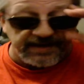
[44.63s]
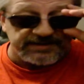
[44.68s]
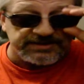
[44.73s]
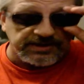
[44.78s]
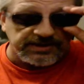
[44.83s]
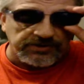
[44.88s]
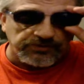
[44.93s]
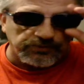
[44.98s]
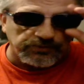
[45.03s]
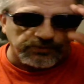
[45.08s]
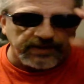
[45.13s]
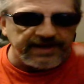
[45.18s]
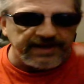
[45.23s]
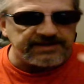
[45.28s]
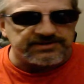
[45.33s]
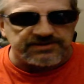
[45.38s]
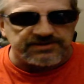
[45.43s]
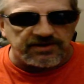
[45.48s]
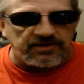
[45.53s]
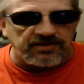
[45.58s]
a
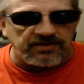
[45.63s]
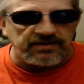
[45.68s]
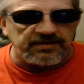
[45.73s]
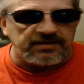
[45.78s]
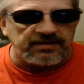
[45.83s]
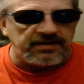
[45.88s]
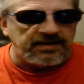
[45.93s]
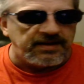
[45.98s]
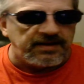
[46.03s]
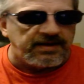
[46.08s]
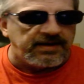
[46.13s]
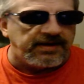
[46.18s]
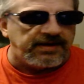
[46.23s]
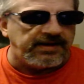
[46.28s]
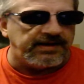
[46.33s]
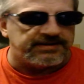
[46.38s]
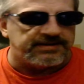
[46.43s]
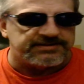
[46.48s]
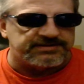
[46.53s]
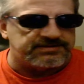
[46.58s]
great song.
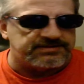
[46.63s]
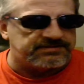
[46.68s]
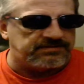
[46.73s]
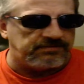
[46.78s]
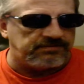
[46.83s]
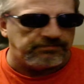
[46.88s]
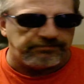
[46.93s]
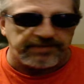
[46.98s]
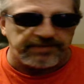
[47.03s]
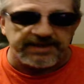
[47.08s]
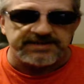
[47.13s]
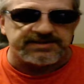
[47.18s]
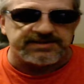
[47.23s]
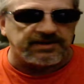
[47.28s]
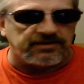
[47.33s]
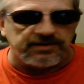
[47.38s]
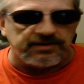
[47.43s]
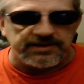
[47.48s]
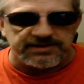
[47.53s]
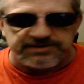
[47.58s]
It's
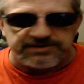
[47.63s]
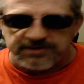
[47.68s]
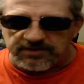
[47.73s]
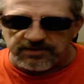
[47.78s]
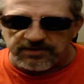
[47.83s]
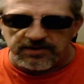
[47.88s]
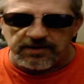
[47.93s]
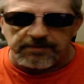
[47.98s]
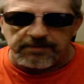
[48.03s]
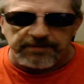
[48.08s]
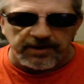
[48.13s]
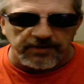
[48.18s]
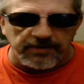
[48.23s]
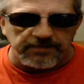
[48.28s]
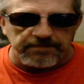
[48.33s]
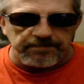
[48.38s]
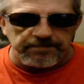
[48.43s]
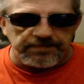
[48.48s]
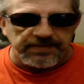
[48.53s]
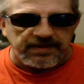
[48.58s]
basically a song about
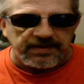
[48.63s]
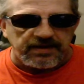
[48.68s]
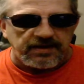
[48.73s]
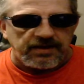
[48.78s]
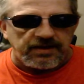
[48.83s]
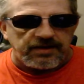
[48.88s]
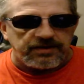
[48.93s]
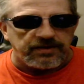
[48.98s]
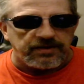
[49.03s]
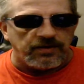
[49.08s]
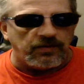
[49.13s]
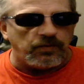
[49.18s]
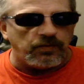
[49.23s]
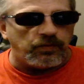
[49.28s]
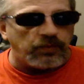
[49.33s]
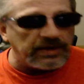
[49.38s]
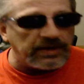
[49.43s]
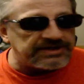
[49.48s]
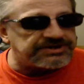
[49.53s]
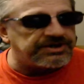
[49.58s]
you know
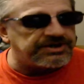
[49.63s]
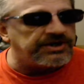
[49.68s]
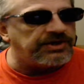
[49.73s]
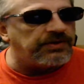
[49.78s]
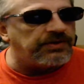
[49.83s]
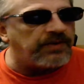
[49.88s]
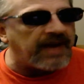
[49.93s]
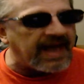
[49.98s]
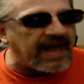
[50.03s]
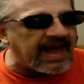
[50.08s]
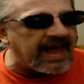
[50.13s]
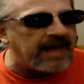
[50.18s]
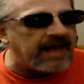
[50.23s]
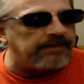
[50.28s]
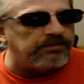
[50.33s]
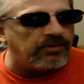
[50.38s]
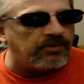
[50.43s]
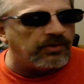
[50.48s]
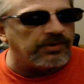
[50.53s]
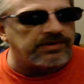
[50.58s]
wishing you
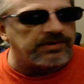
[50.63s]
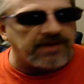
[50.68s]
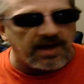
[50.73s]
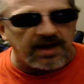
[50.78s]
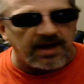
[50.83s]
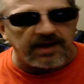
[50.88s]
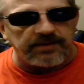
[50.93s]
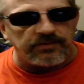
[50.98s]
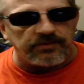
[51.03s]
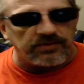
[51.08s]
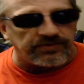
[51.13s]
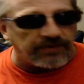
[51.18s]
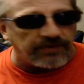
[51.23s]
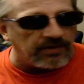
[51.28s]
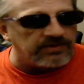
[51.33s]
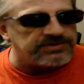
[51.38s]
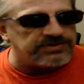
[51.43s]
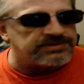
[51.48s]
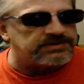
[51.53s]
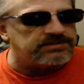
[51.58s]
had more time with
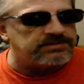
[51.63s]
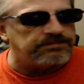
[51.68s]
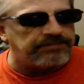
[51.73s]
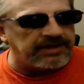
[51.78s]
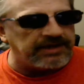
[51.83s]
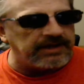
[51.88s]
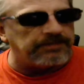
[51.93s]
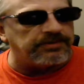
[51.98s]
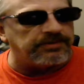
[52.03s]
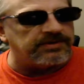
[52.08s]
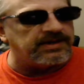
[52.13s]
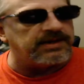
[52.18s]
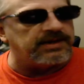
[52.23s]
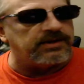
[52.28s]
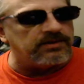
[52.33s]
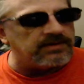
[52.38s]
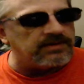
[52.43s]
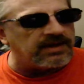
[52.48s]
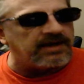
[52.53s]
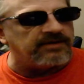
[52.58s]
those people that
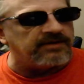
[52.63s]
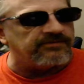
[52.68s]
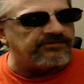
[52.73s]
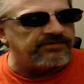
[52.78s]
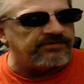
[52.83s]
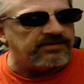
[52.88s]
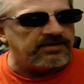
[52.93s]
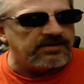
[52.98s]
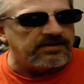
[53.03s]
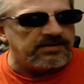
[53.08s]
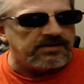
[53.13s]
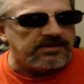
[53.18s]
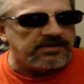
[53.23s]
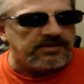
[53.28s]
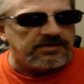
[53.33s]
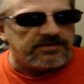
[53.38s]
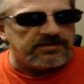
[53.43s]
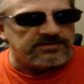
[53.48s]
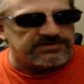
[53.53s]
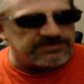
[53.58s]
you love.
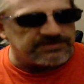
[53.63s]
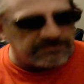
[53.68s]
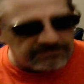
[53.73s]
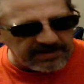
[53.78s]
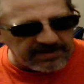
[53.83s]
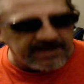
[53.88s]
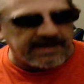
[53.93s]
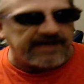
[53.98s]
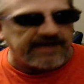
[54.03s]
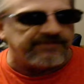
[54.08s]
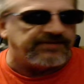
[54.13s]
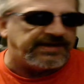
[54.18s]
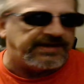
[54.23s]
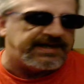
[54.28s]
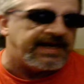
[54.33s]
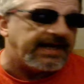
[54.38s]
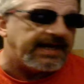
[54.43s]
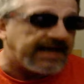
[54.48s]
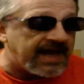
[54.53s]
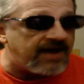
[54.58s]
So make every
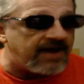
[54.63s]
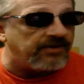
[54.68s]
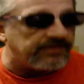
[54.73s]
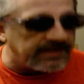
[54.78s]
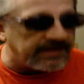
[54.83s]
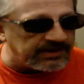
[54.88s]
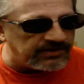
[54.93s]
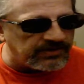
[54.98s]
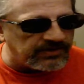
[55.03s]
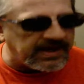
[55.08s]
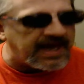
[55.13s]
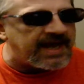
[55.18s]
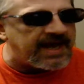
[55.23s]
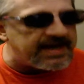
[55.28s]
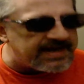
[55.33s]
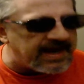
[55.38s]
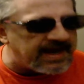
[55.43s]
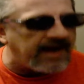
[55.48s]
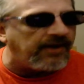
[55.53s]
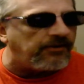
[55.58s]
day count that you
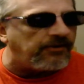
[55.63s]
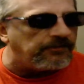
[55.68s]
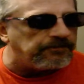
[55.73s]
can now.